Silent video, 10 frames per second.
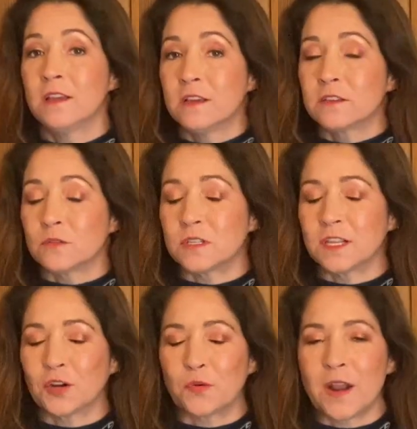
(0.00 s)
So
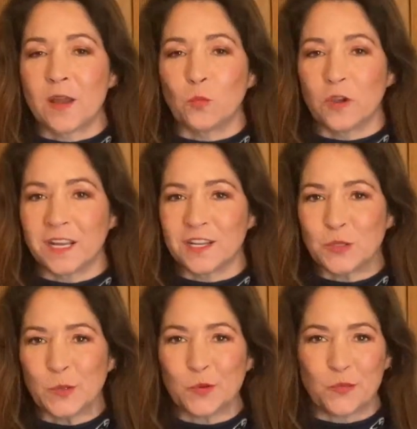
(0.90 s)
stick around, we'll get
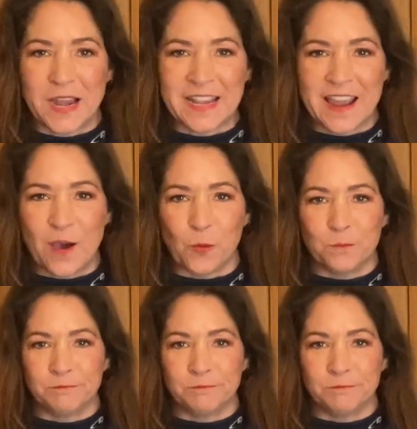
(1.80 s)
into it right now.